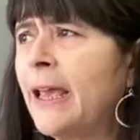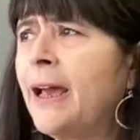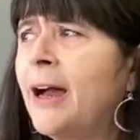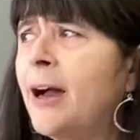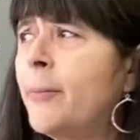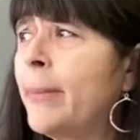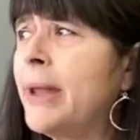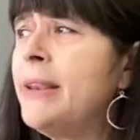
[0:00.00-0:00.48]

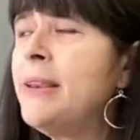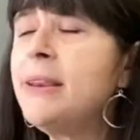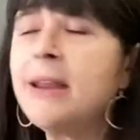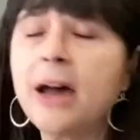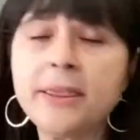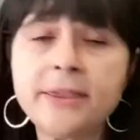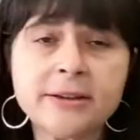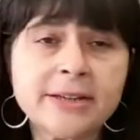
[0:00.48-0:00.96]

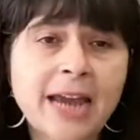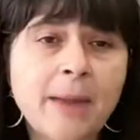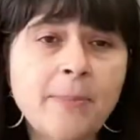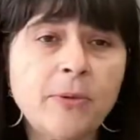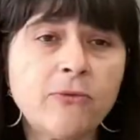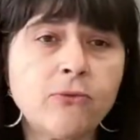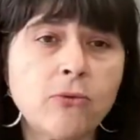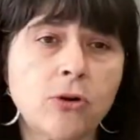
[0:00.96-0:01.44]
Another
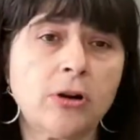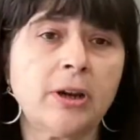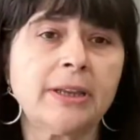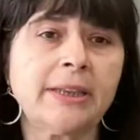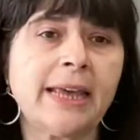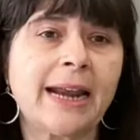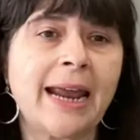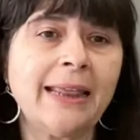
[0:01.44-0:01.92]
type of
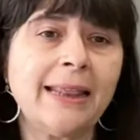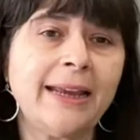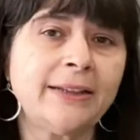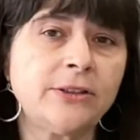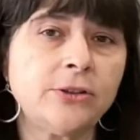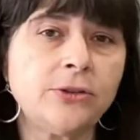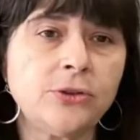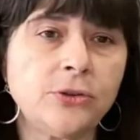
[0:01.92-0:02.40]
work that I
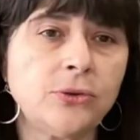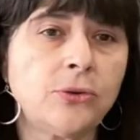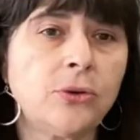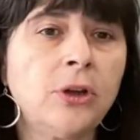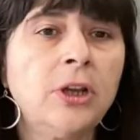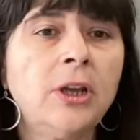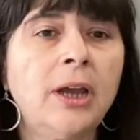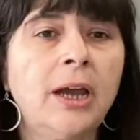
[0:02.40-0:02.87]
like to do
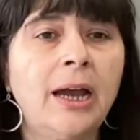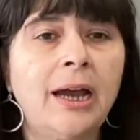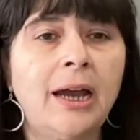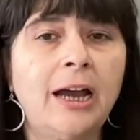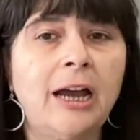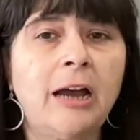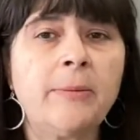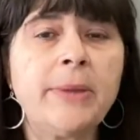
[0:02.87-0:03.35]

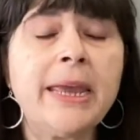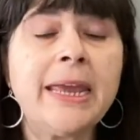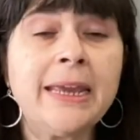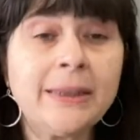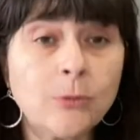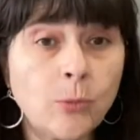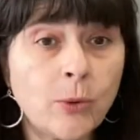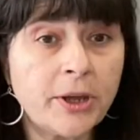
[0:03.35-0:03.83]

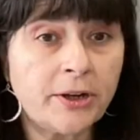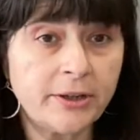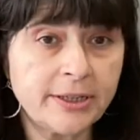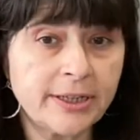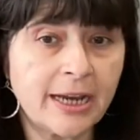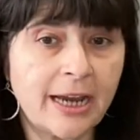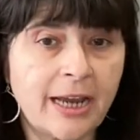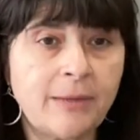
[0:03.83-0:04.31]
in the
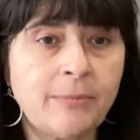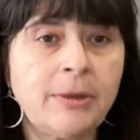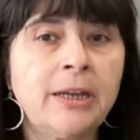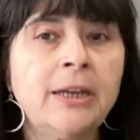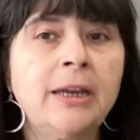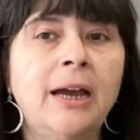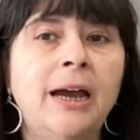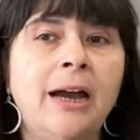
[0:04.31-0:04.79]
wintertime,
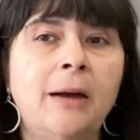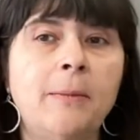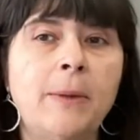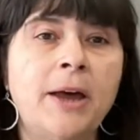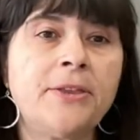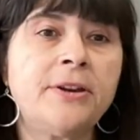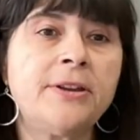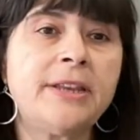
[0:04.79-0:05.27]

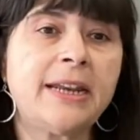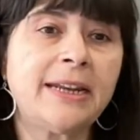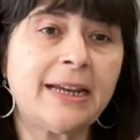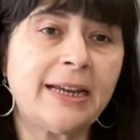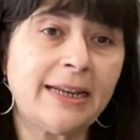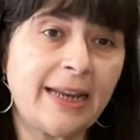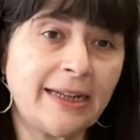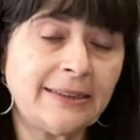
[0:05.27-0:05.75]
other than
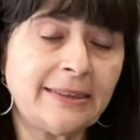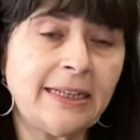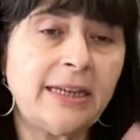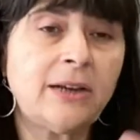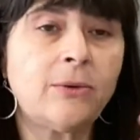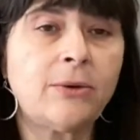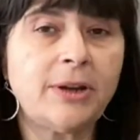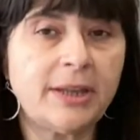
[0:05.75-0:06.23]

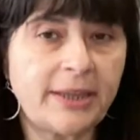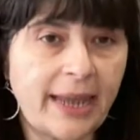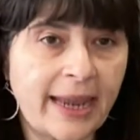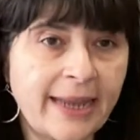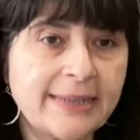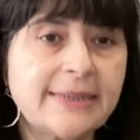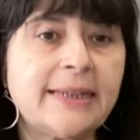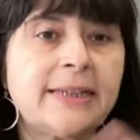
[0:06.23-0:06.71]
connecting with
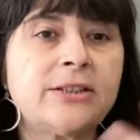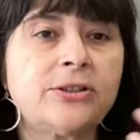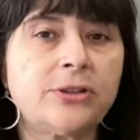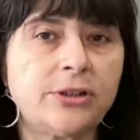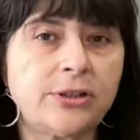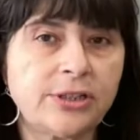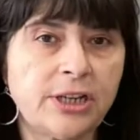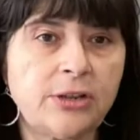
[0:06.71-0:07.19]

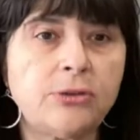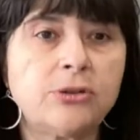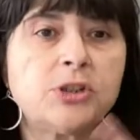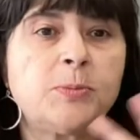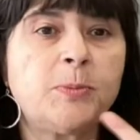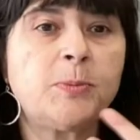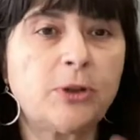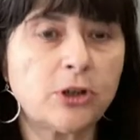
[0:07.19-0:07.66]
ancestors and your
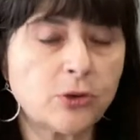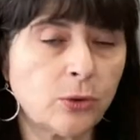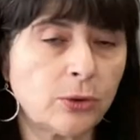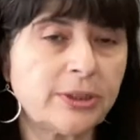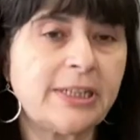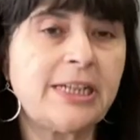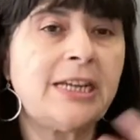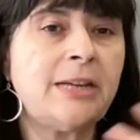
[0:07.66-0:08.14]
spiritual
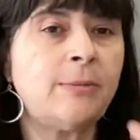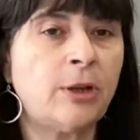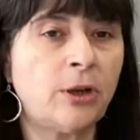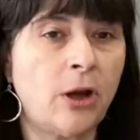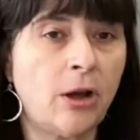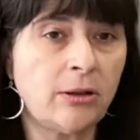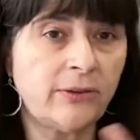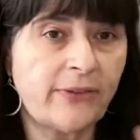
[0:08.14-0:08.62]
team and
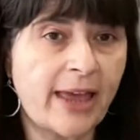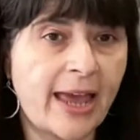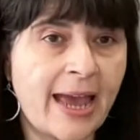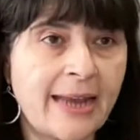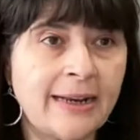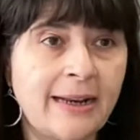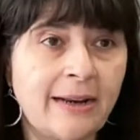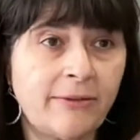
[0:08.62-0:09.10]
all of
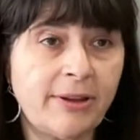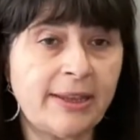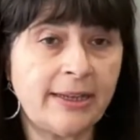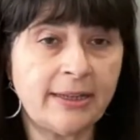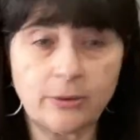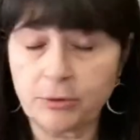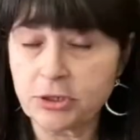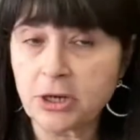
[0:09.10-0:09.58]
that and
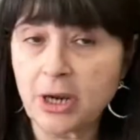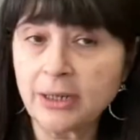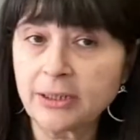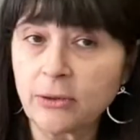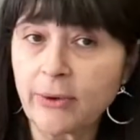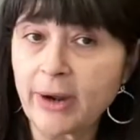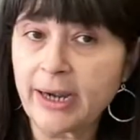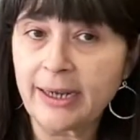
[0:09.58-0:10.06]
everything that we talked
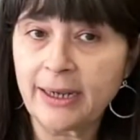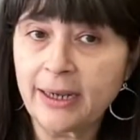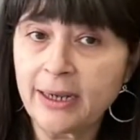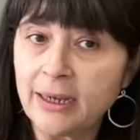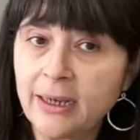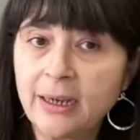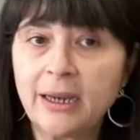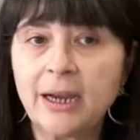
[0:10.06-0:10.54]
already
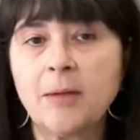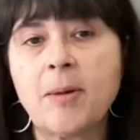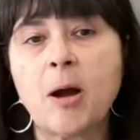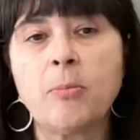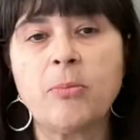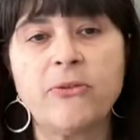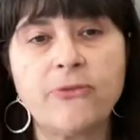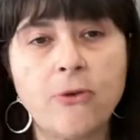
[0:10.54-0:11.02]

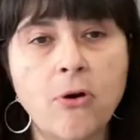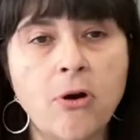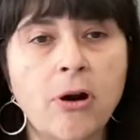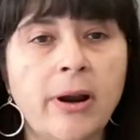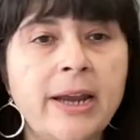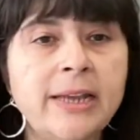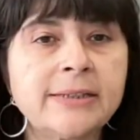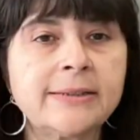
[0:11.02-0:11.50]
about
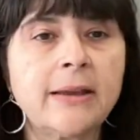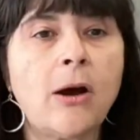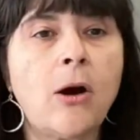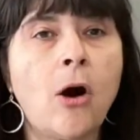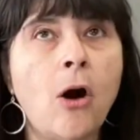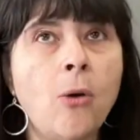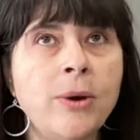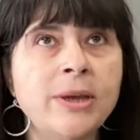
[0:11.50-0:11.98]
before, is
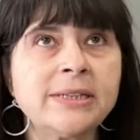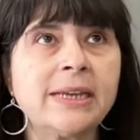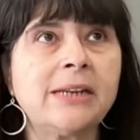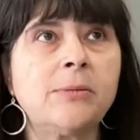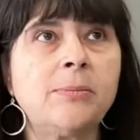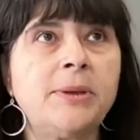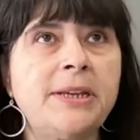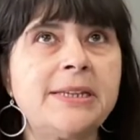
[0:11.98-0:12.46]
always going
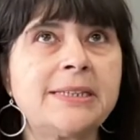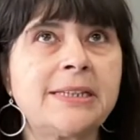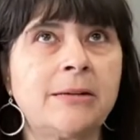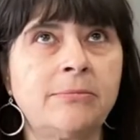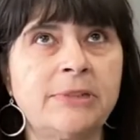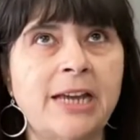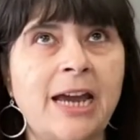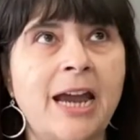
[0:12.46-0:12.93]
to be
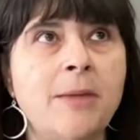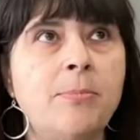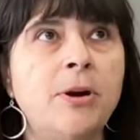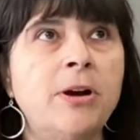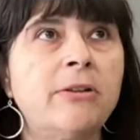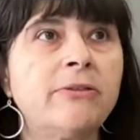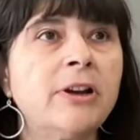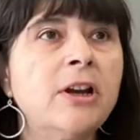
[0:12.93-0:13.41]
some type
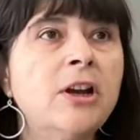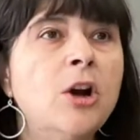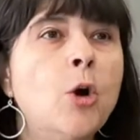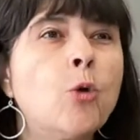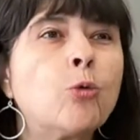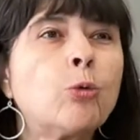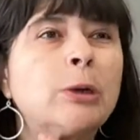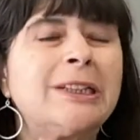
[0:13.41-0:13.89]
of
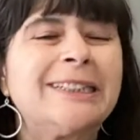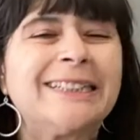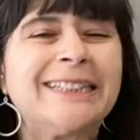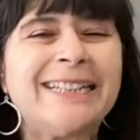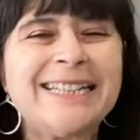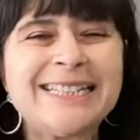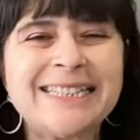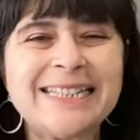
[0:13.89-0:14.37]

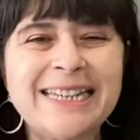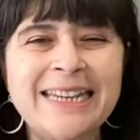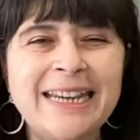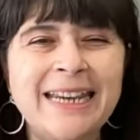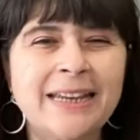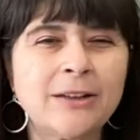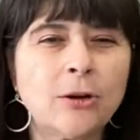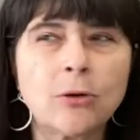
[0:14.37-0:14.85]

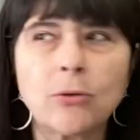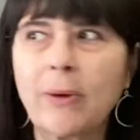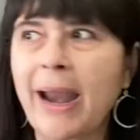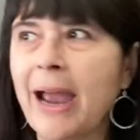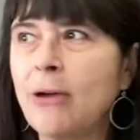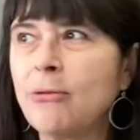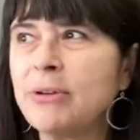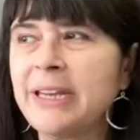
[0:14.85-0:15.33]
releasing and
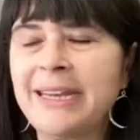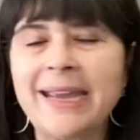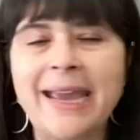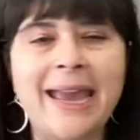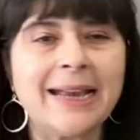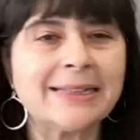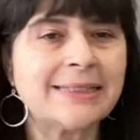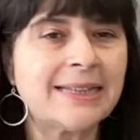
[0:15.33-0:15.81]
grounding
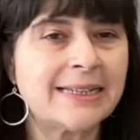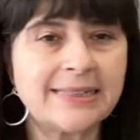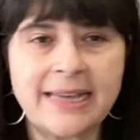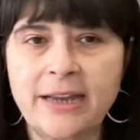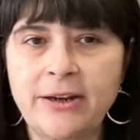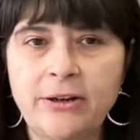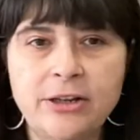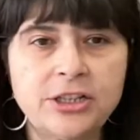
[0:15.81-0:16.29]
excess
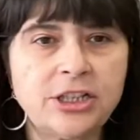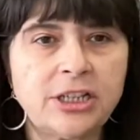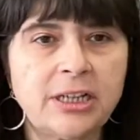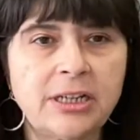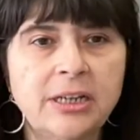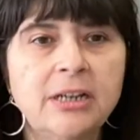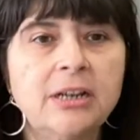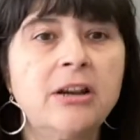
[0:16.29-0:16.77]

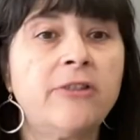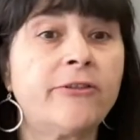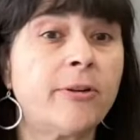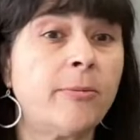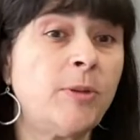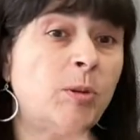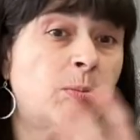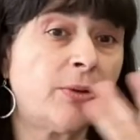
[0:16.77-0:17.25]
energy
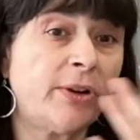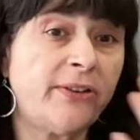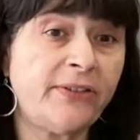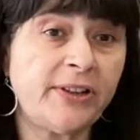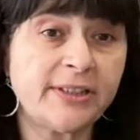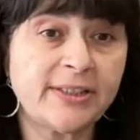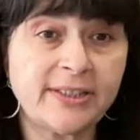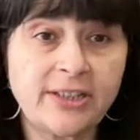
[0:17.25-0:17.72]
from the
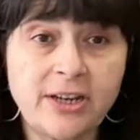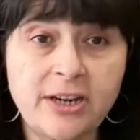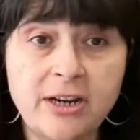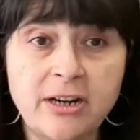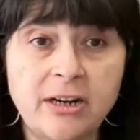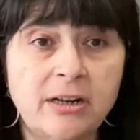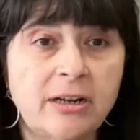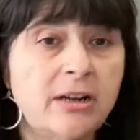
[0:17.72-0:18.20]
previous
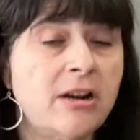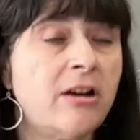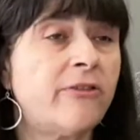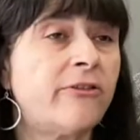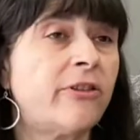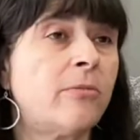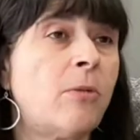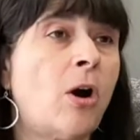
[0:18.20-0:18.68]
year,
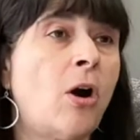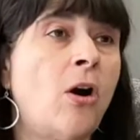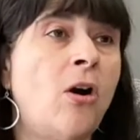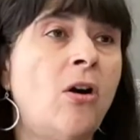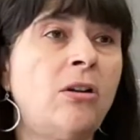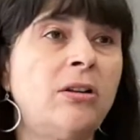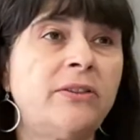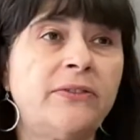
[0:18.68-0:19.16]
from
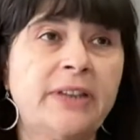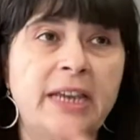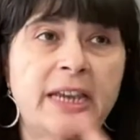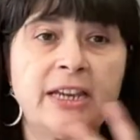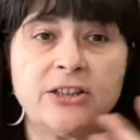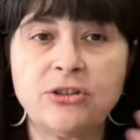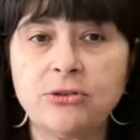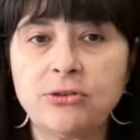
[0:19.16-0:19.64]
all of the
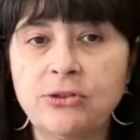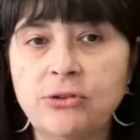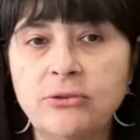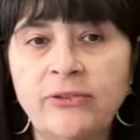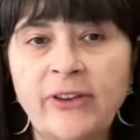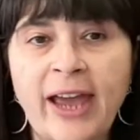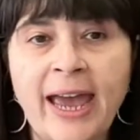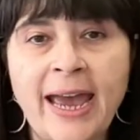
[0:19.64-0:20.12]
issues
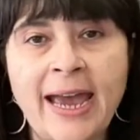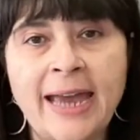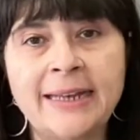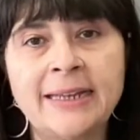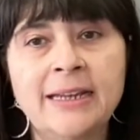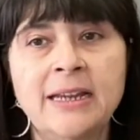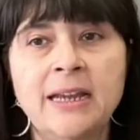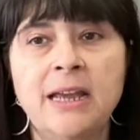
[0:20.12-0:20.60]
you've had.
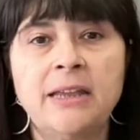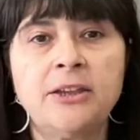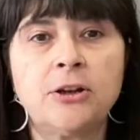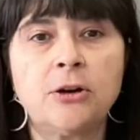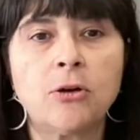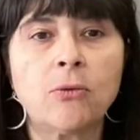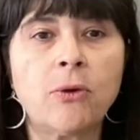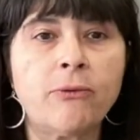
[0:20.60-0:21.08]

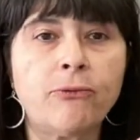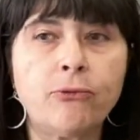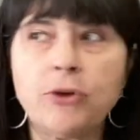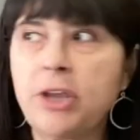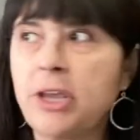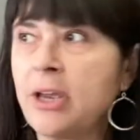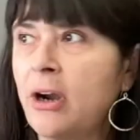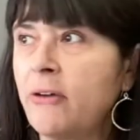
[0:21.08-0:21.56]
If
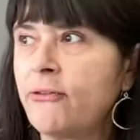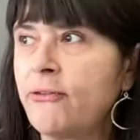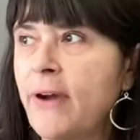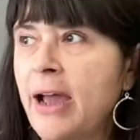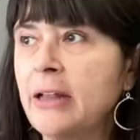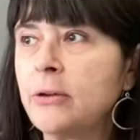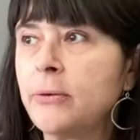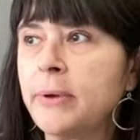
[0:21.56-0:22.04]
we are
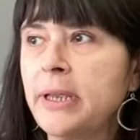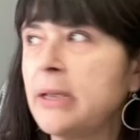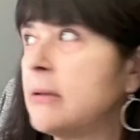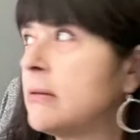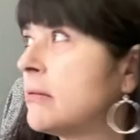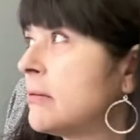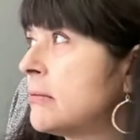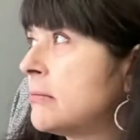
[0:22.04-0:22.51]

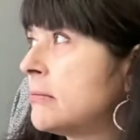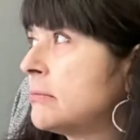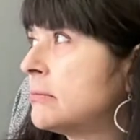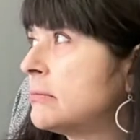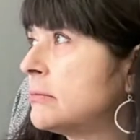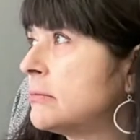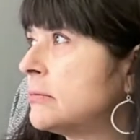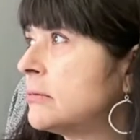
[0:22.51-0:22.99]
following...
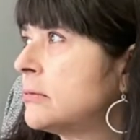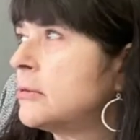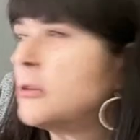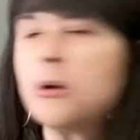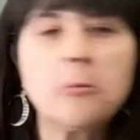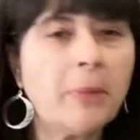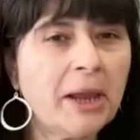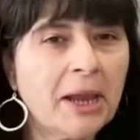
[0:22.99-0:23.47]

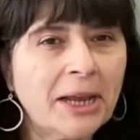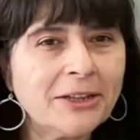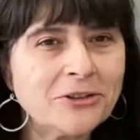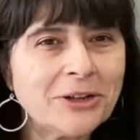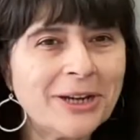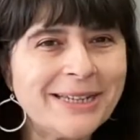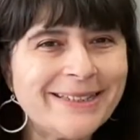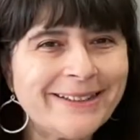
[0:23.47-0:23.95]
God, did
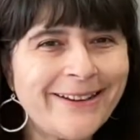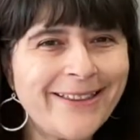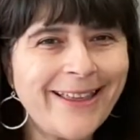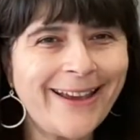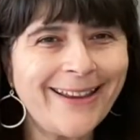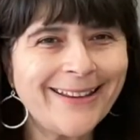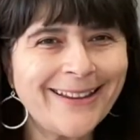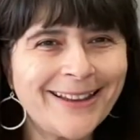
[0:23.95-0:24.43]
you guys hear
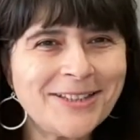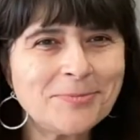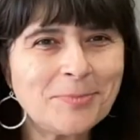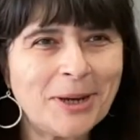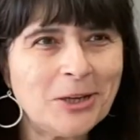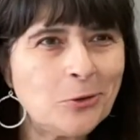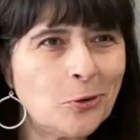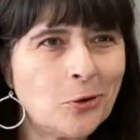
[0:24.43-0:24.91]
that? That's
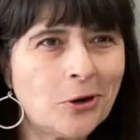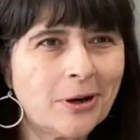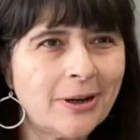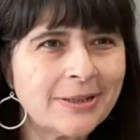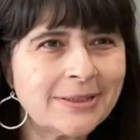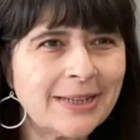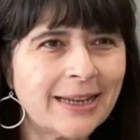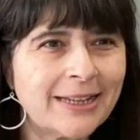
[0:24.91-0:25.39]
my door.
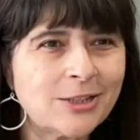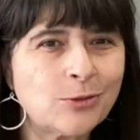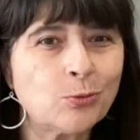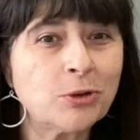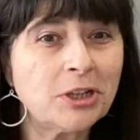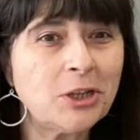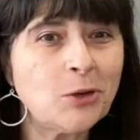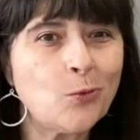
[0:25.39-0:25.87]
It's like it's
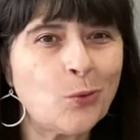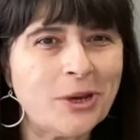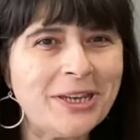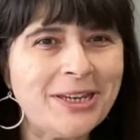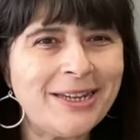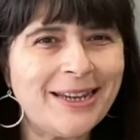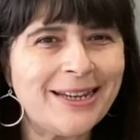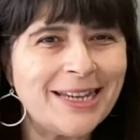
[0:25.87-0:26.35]
really
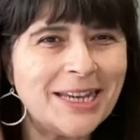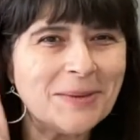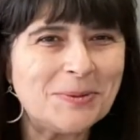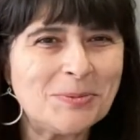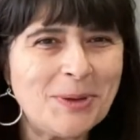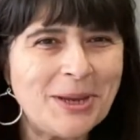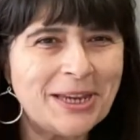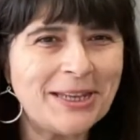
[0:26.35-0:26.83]
windy and it
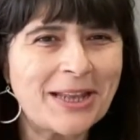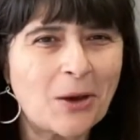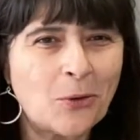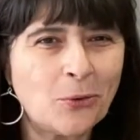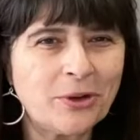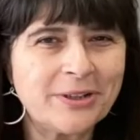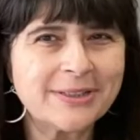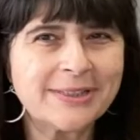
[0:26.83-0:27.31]
keeps making that
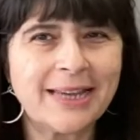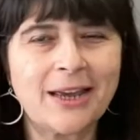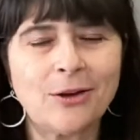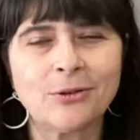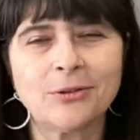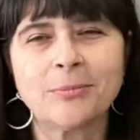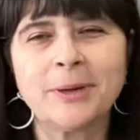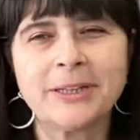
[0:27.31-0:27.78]
weird
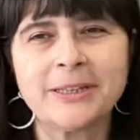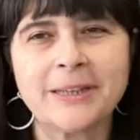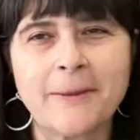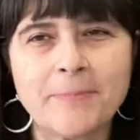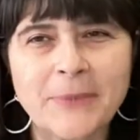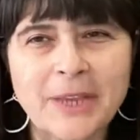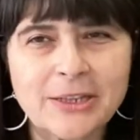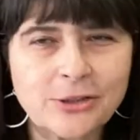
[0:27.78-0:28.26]
sound. But
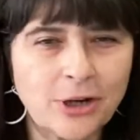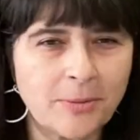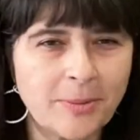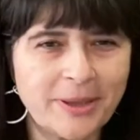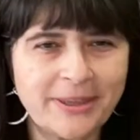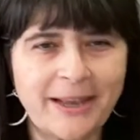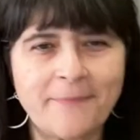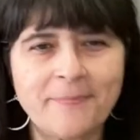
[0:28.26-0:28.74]
sorry
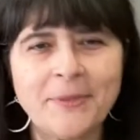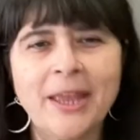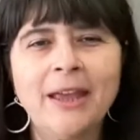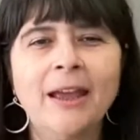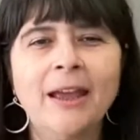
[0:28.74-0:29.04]
about that.